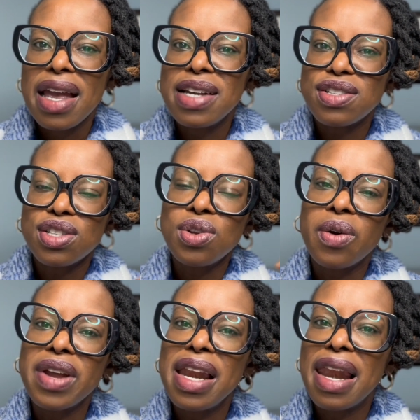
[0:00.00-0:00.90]
Is the
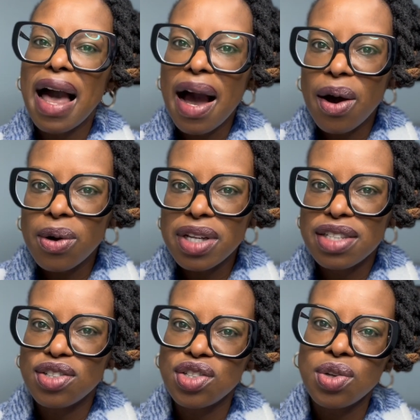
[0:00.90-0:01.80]
snoring loud?
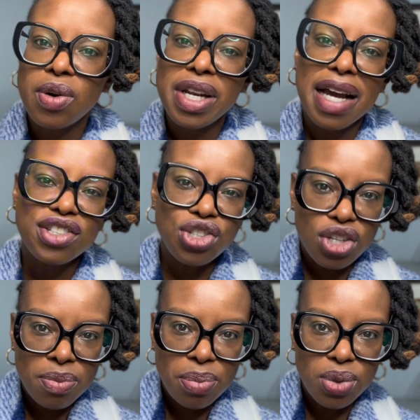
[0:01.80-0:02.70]
Is the snoring at
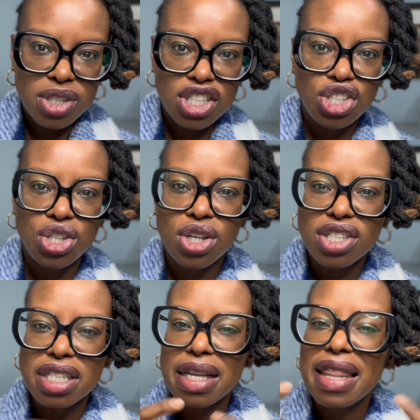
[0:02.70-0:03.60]
certain
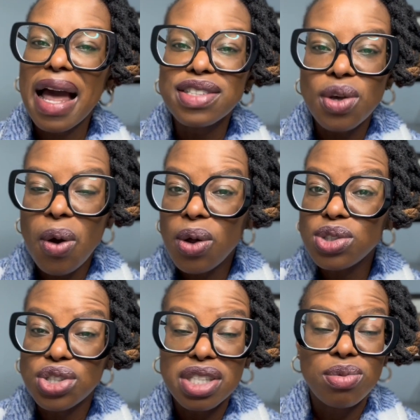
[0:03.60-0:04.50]
positions? That's all
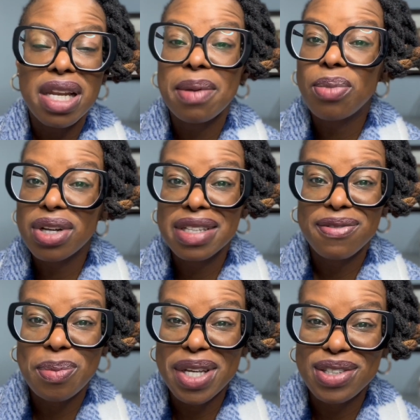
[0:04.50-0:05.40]
just really important
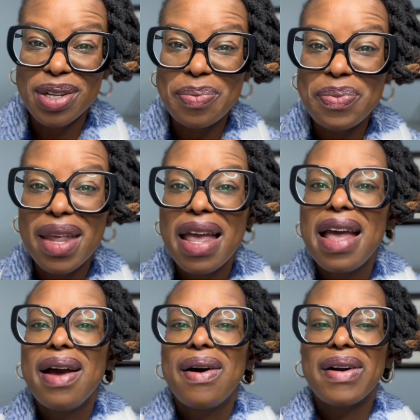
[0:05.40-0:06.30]
information.
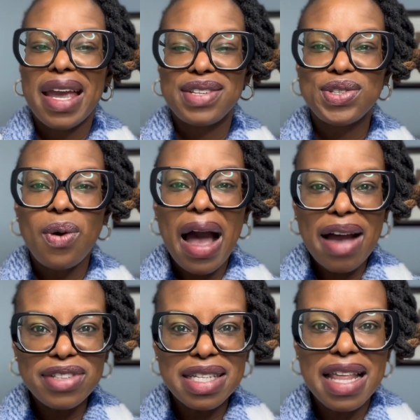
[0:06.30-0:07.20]
Okay, so
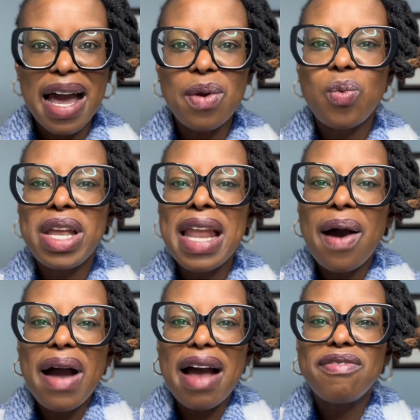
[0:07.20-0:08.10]
after that, we
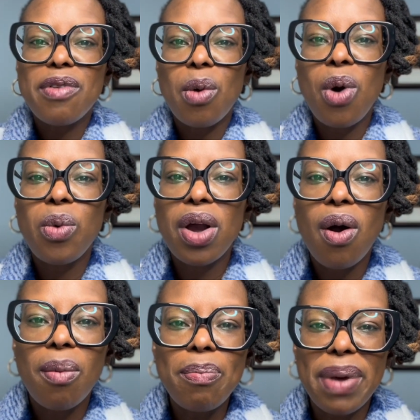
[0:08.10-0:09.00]
now have what we
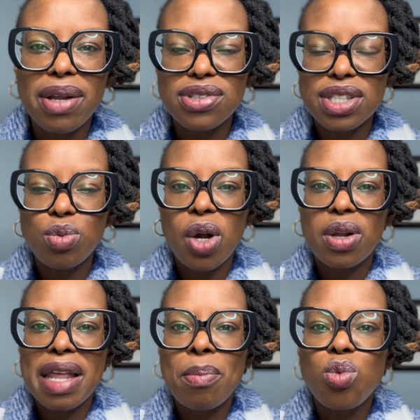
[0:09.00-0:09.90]
call belts. We
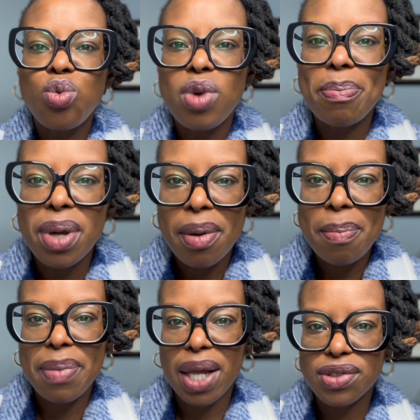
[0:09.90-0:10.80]
call them RIP
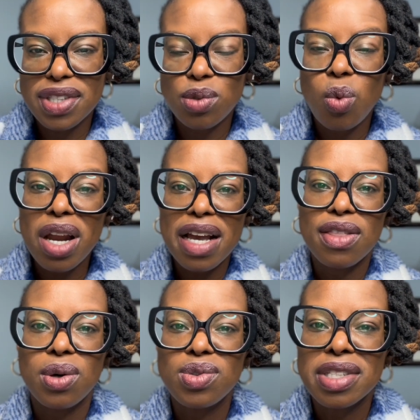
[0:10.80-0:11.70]
belts. What are
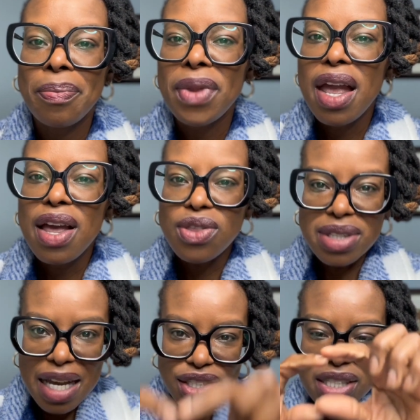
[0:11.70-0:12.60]
those? Those
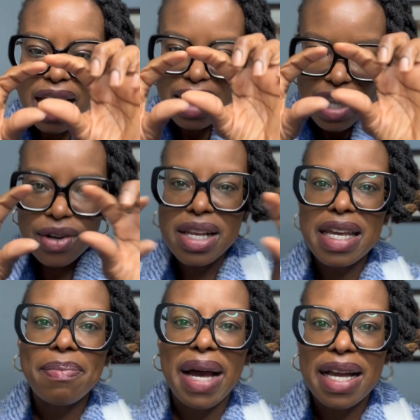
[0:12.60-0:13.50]
are just
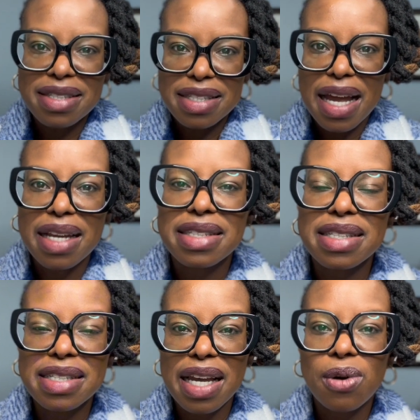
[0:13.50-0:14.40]
literally bands that are
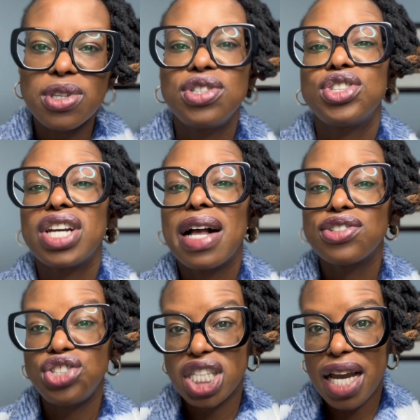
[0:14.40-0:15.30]
it's across your
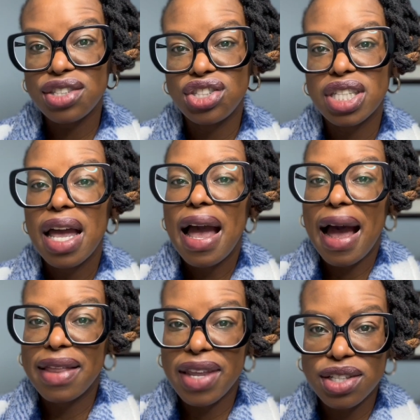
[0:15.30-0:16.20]
child's chest
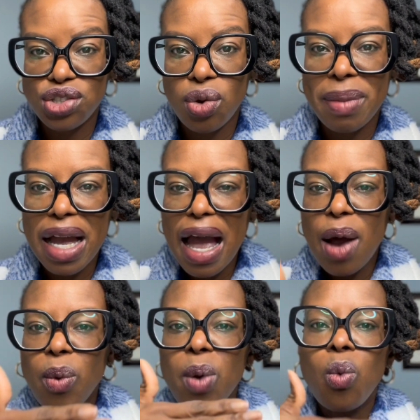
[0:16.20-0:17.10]
and their stomach,
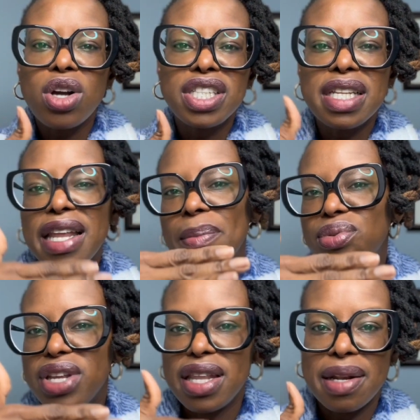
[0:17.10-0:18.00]
and we're watching their
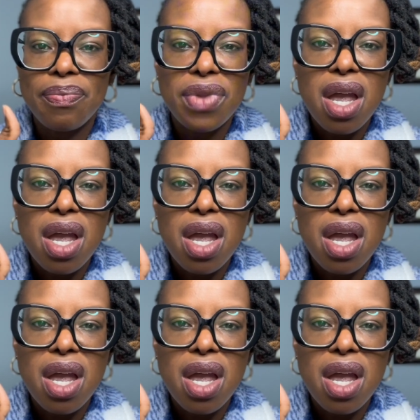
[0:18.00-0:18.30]
breathing.